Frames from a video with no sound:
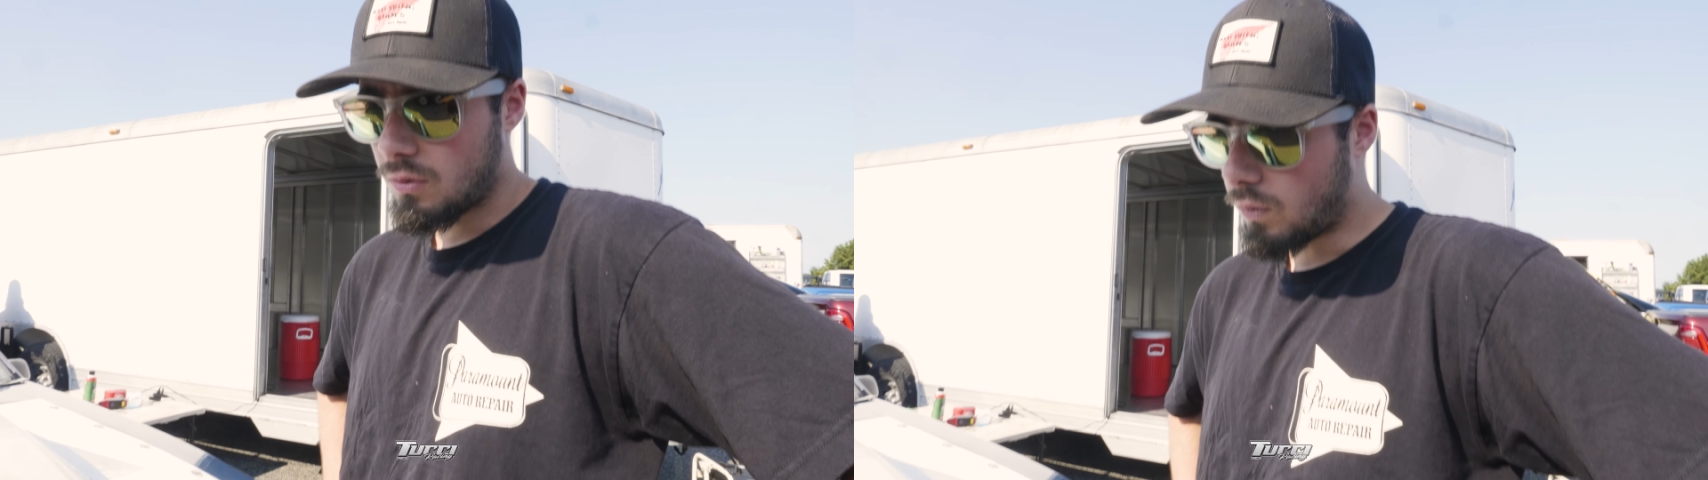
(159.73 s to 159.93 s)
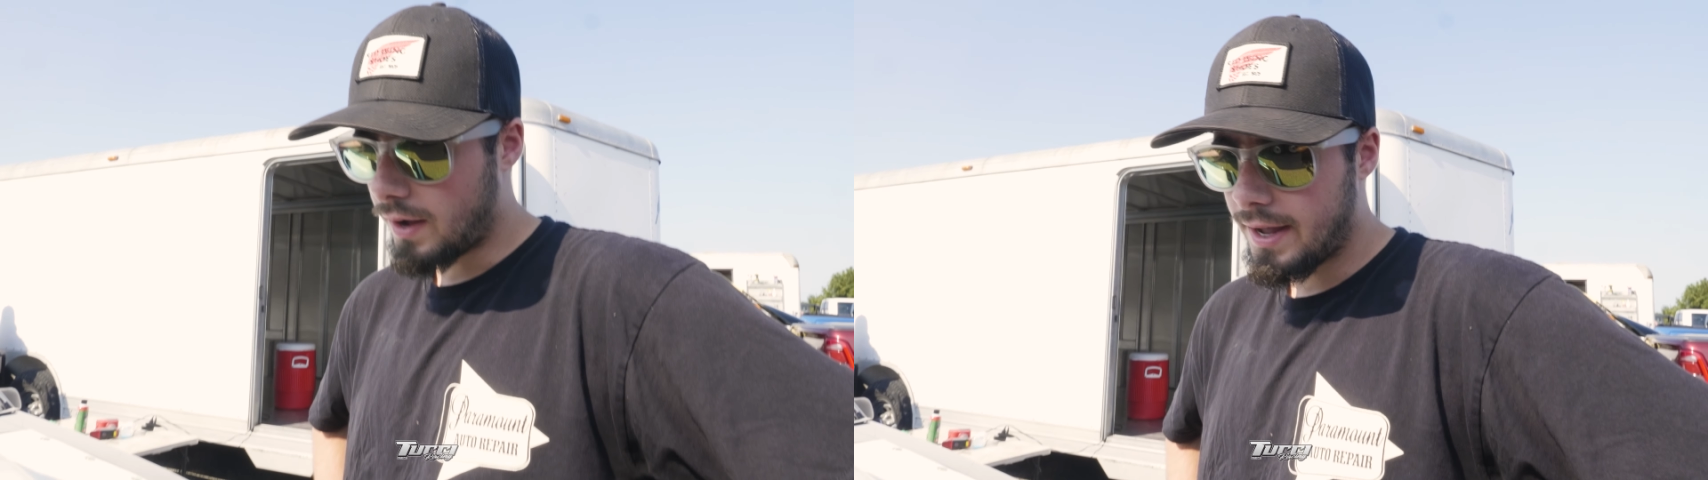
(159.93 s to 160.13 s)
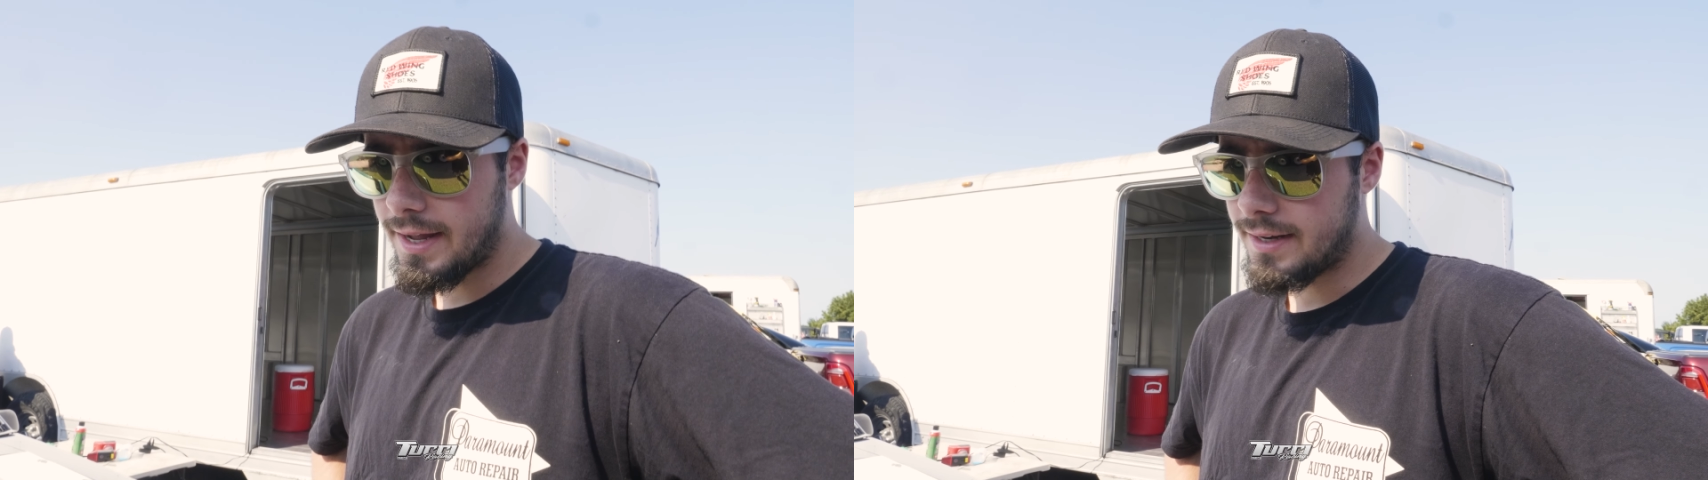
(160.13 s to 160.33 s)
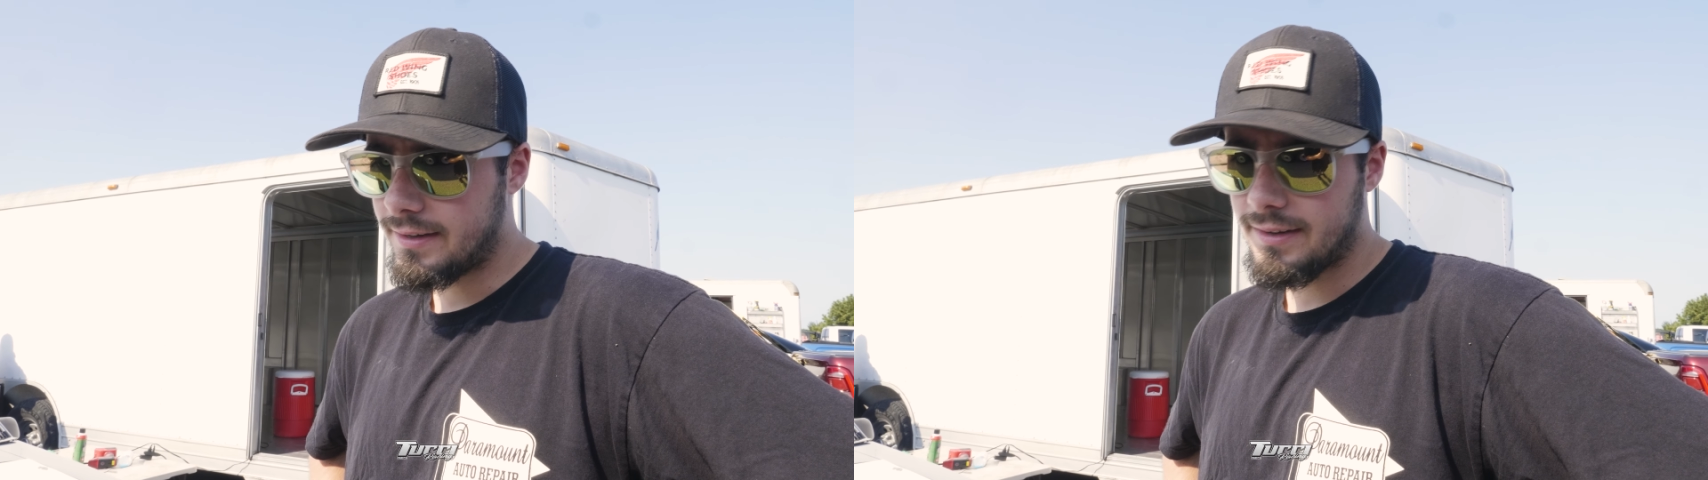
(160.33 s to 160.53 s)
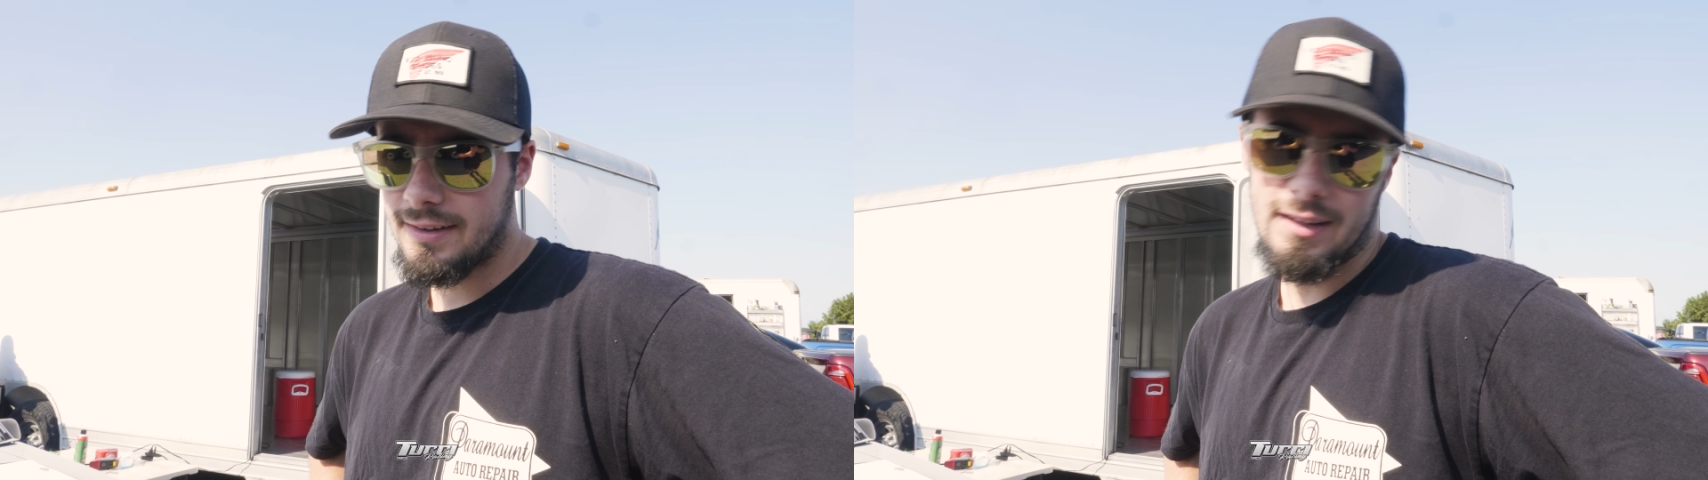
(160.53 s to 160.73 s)
Weight,
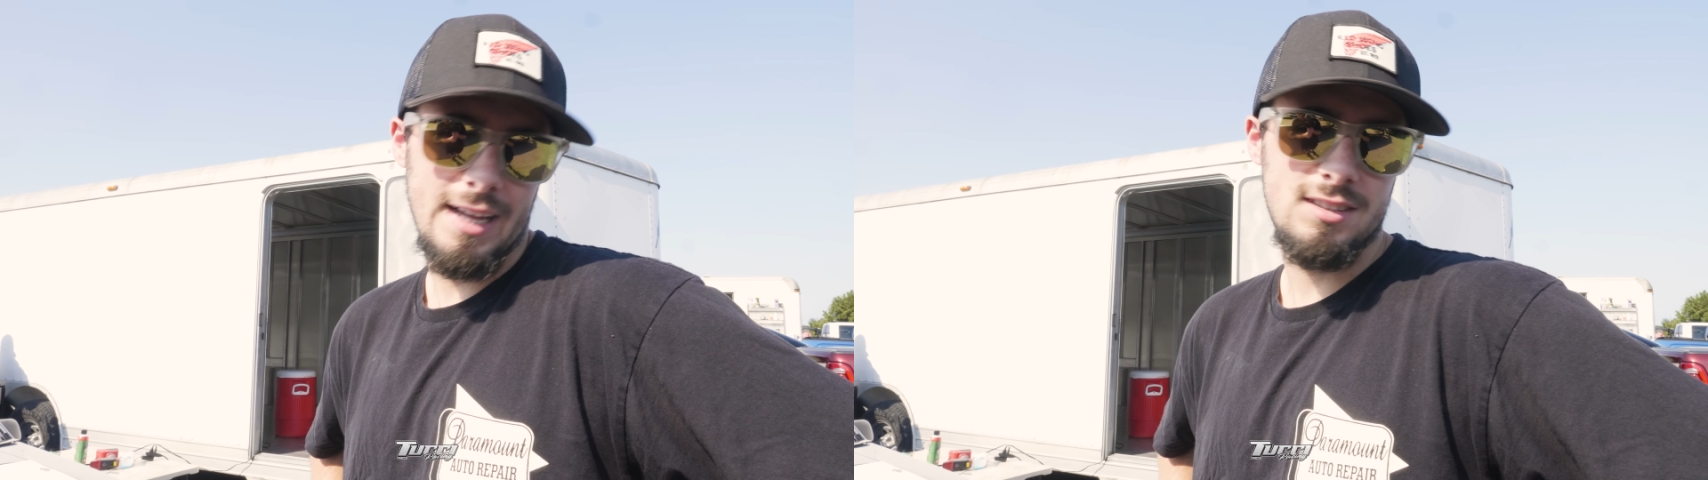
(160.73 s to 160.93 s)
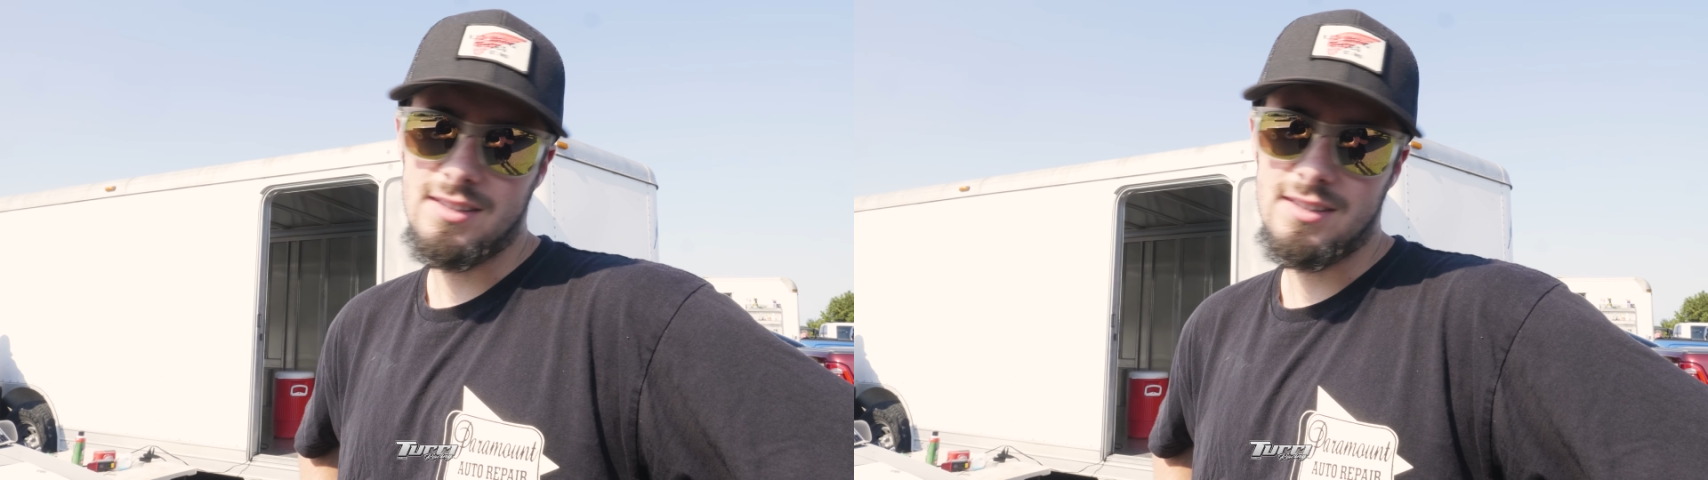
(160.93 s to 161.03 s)
less